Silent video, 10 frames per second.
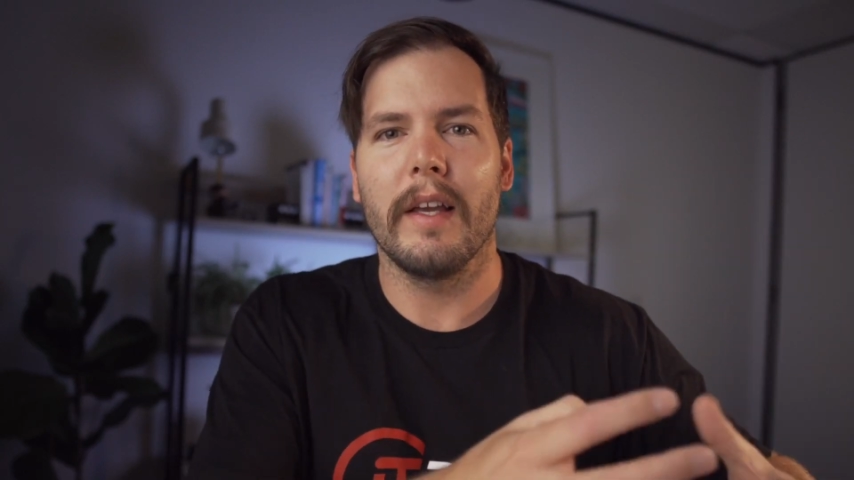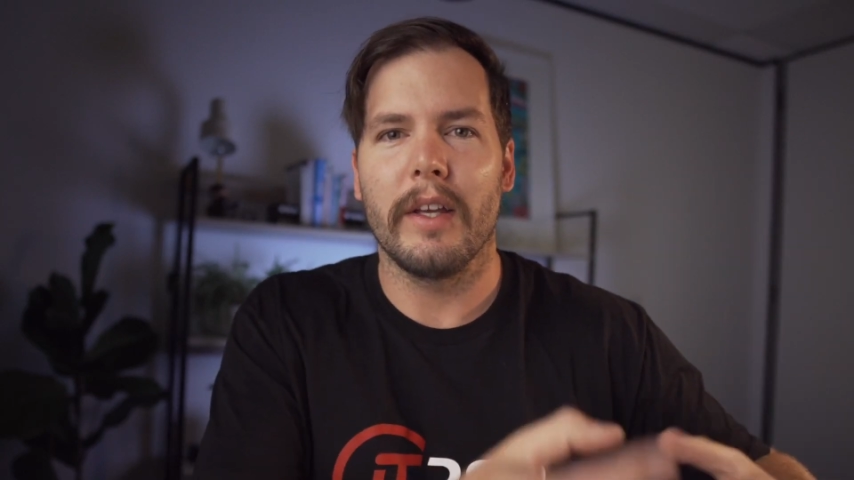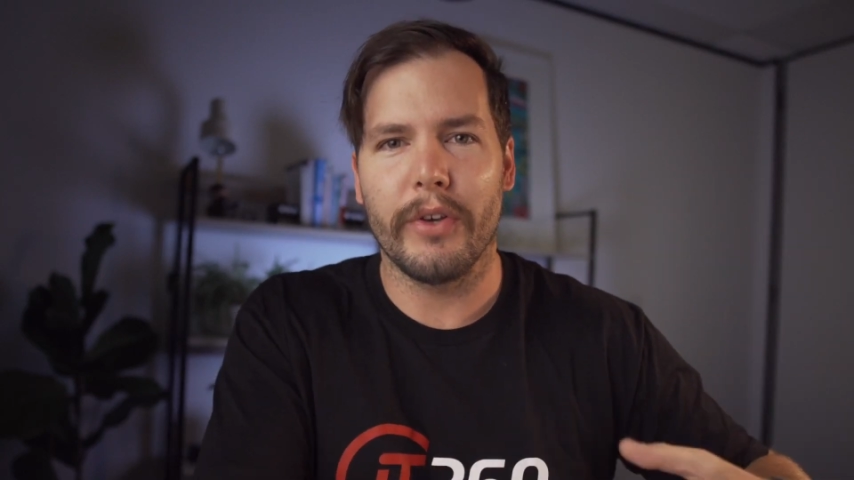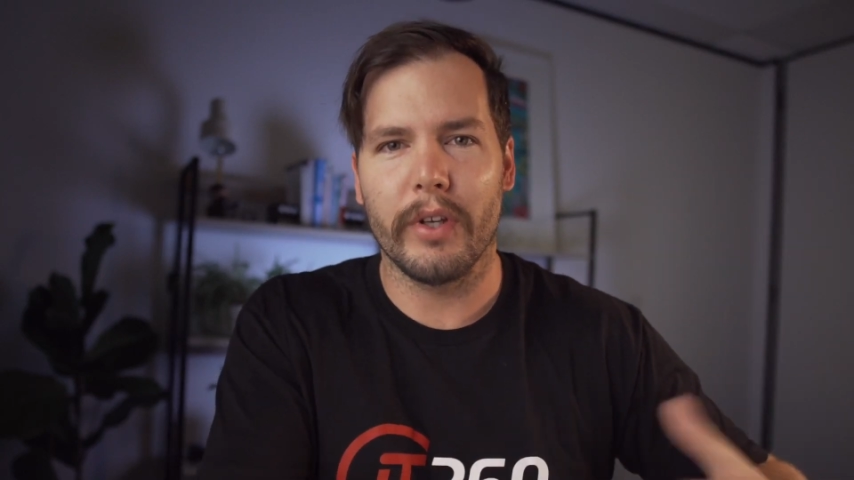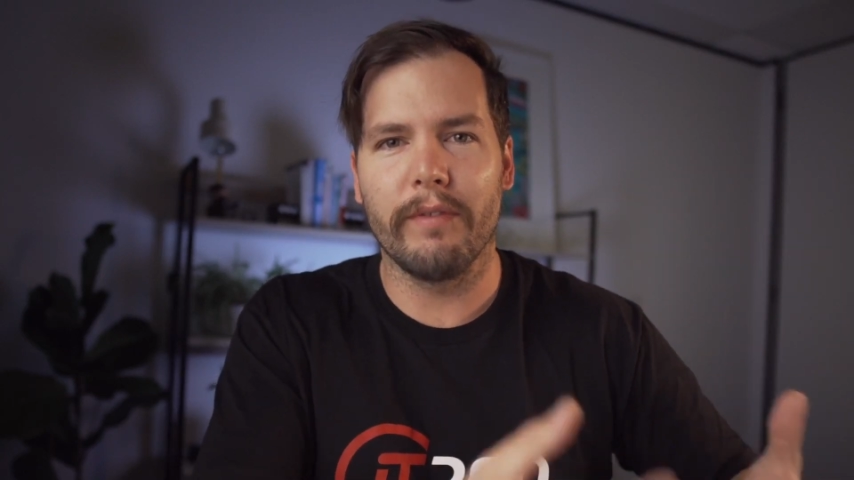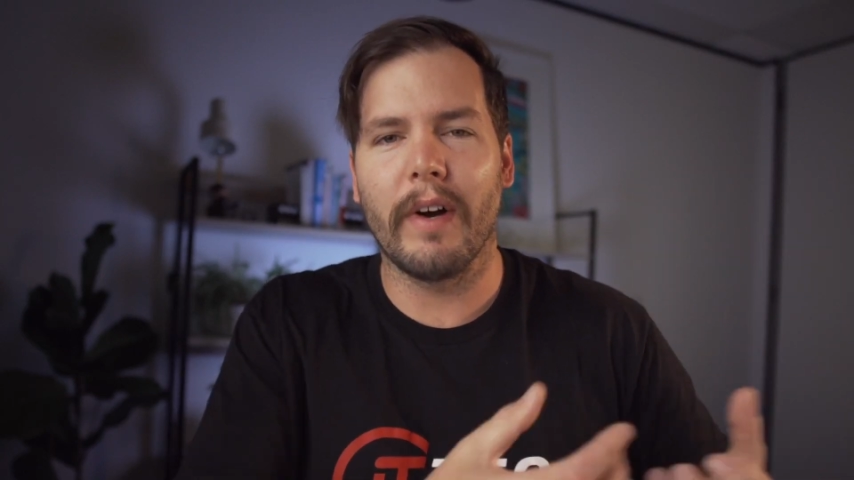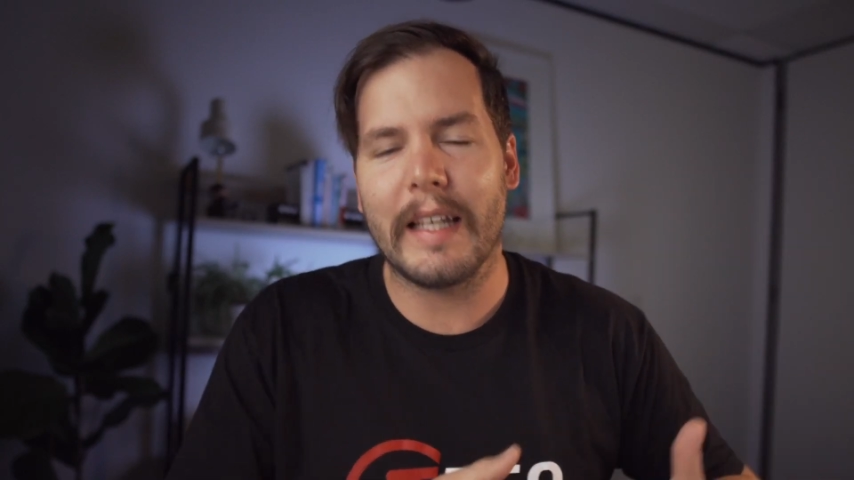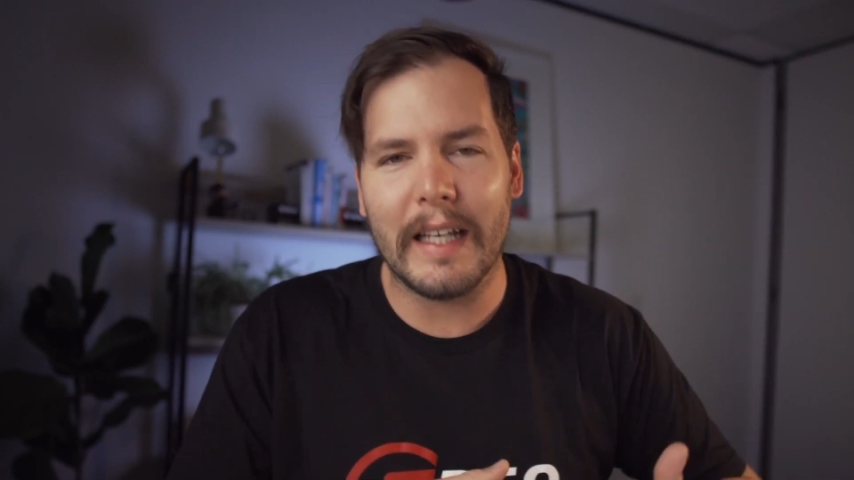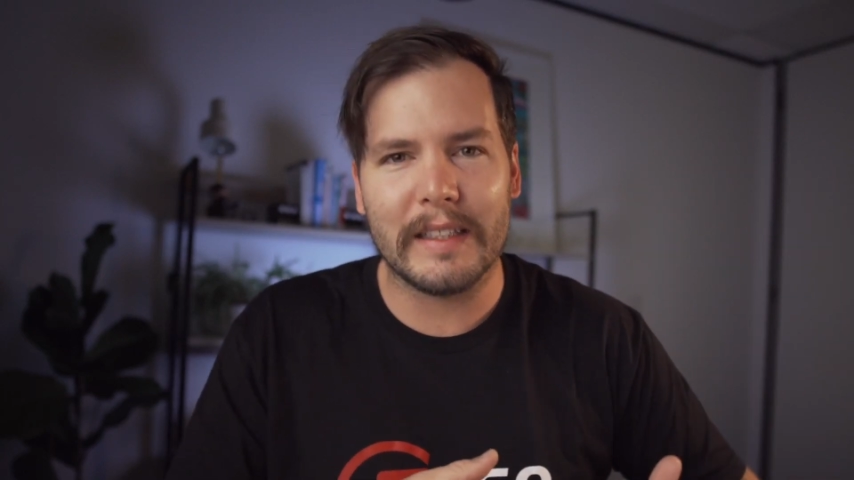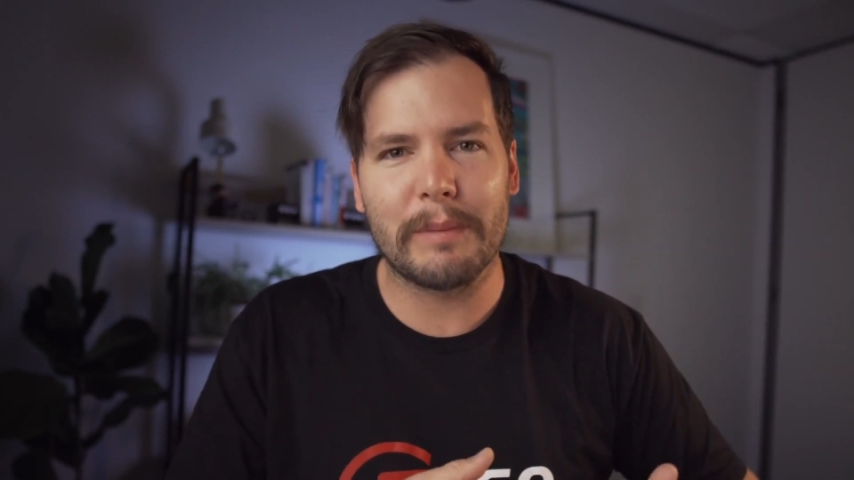you can
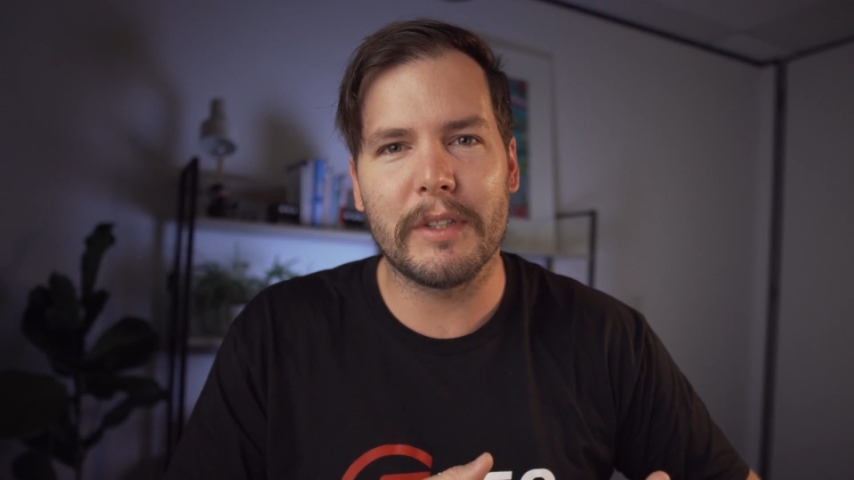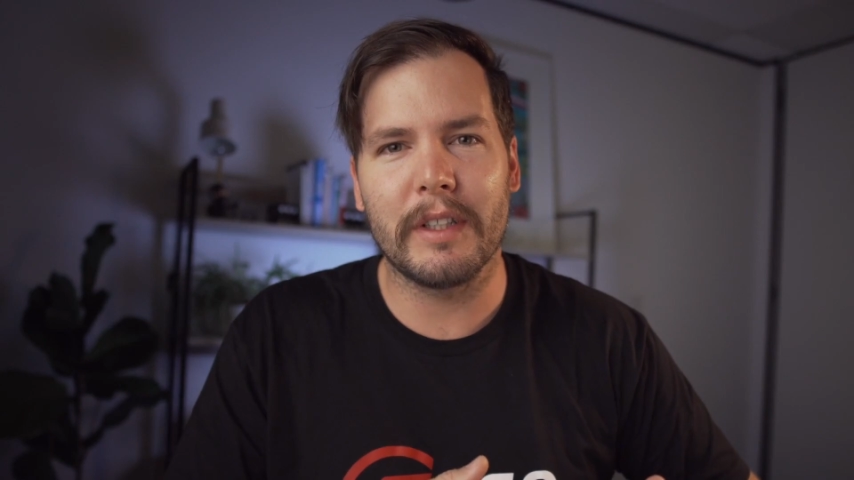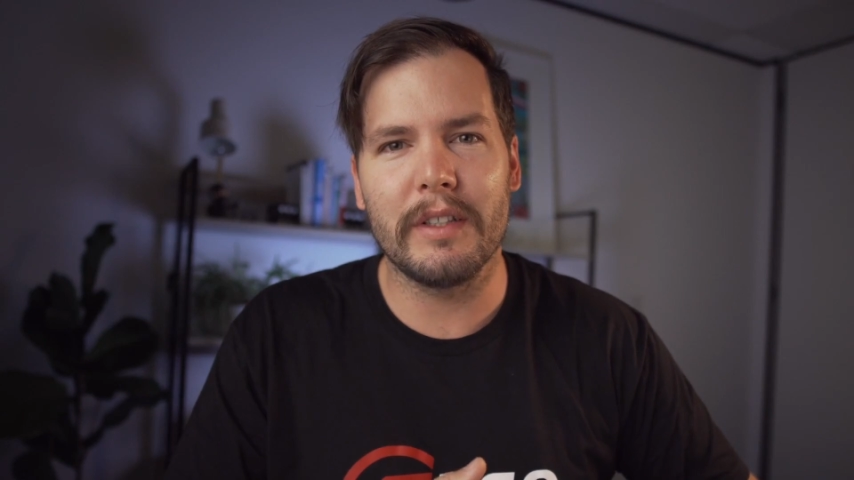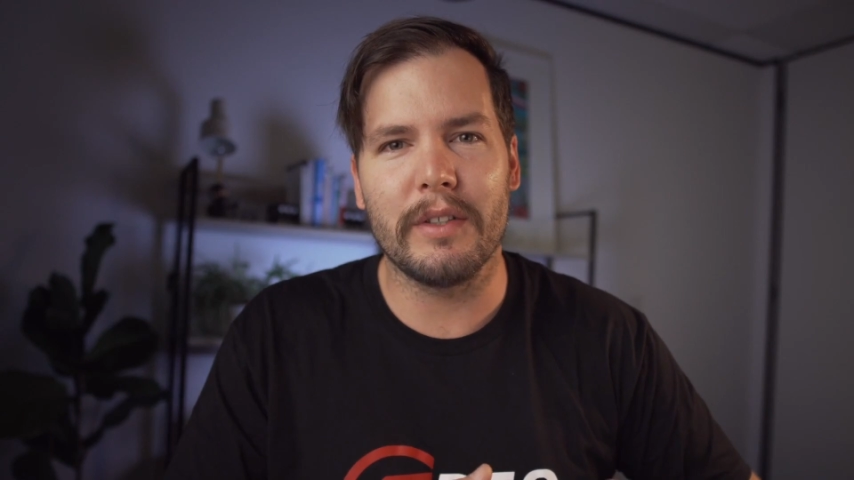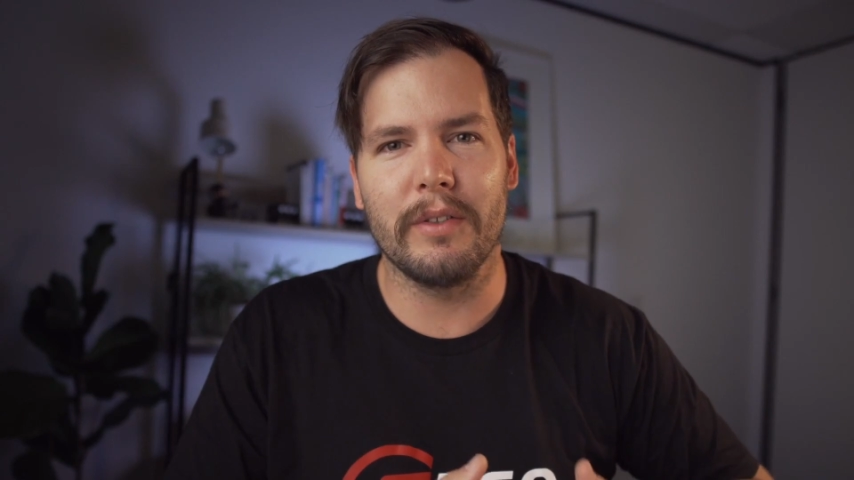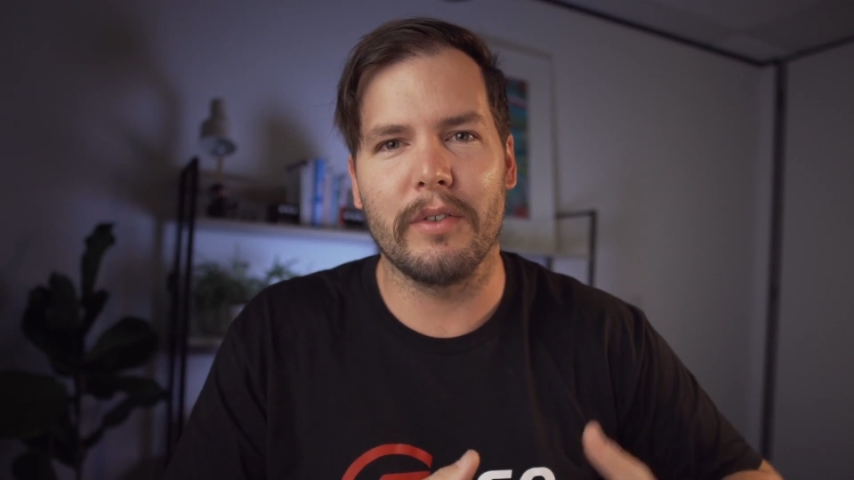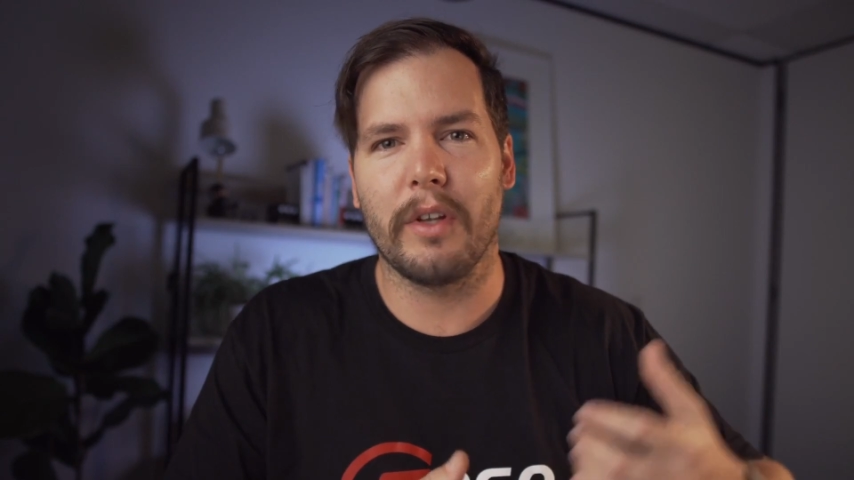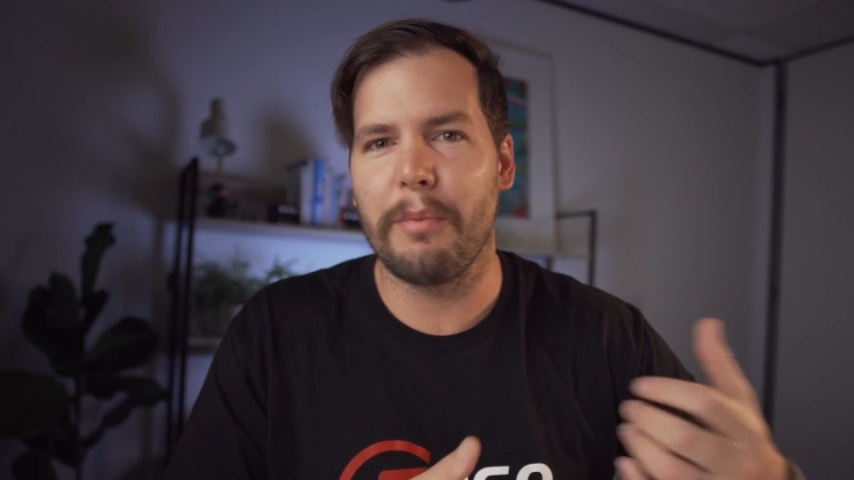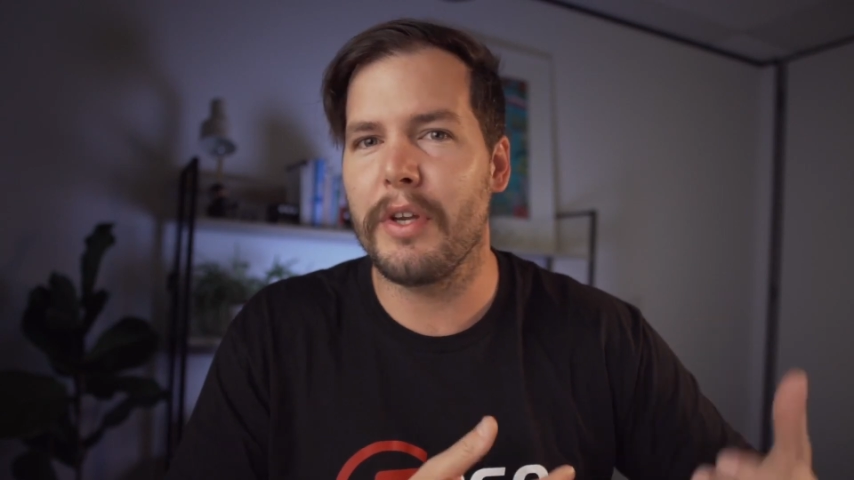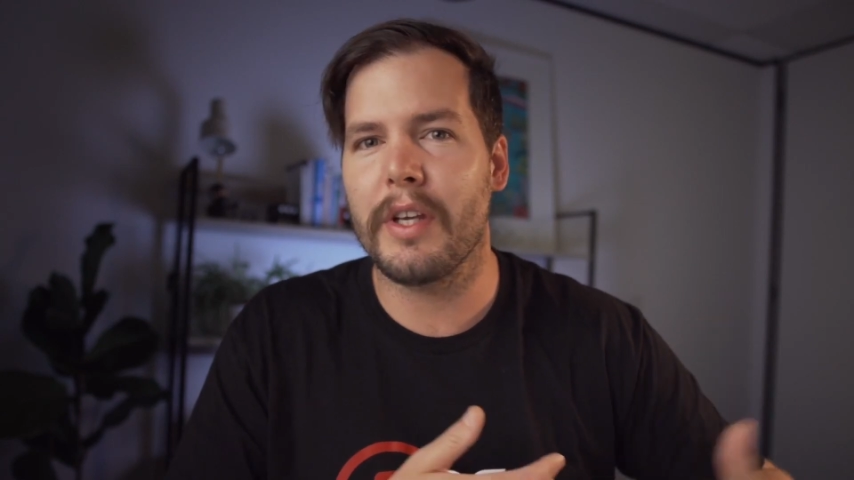invite customers in to
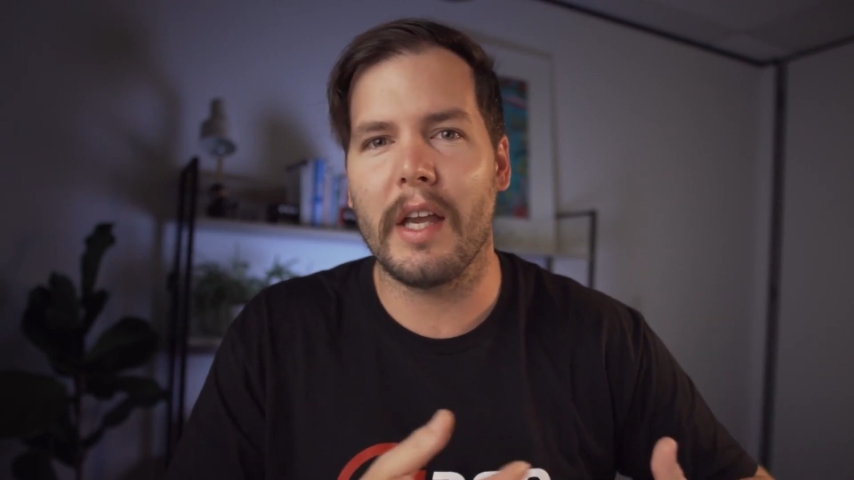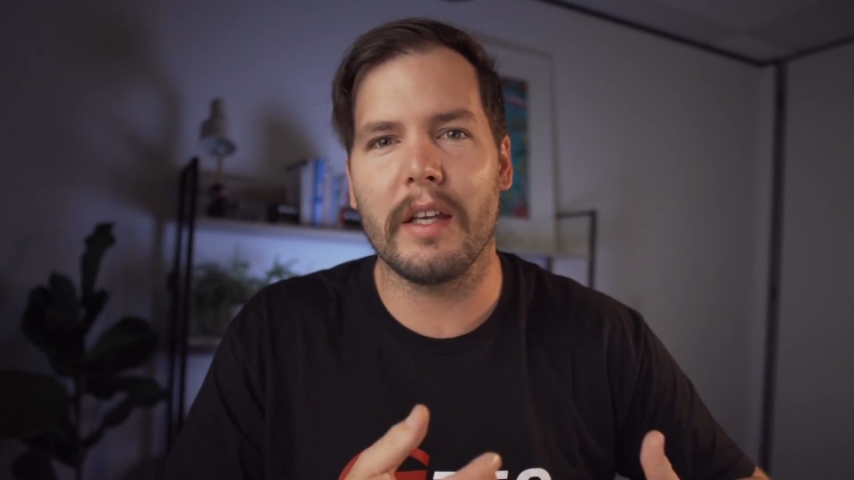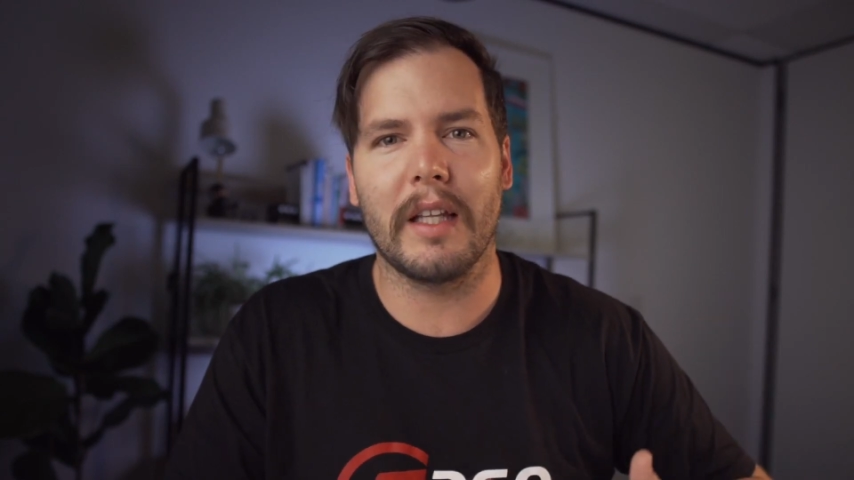communicate,